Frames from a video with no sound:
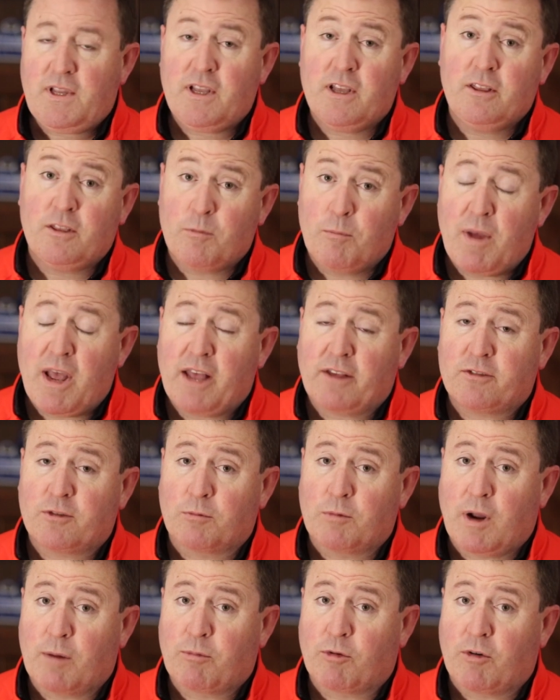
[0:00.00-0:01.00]
at the Mass
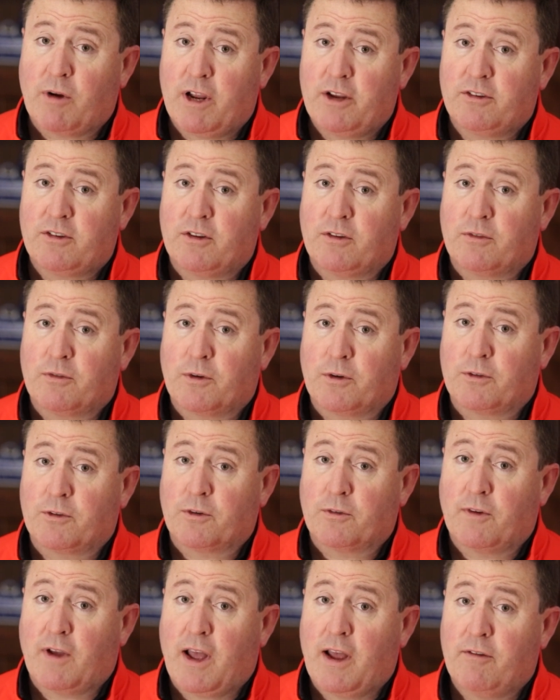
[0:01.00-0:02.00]
of Reparations for
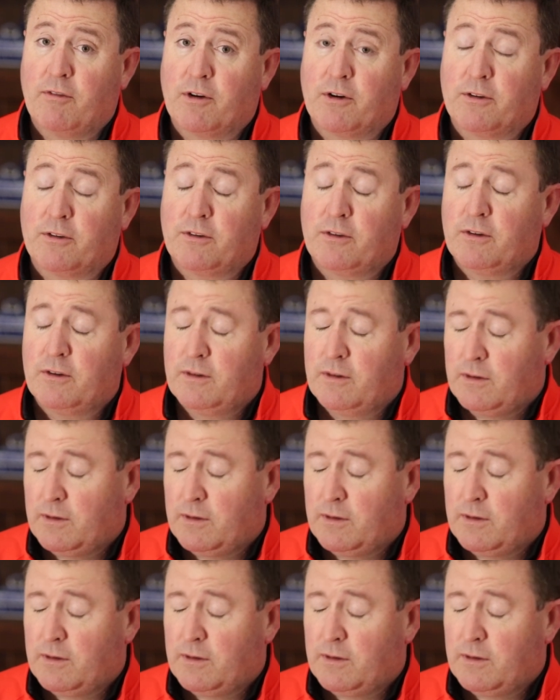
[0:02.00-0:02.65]
Survivors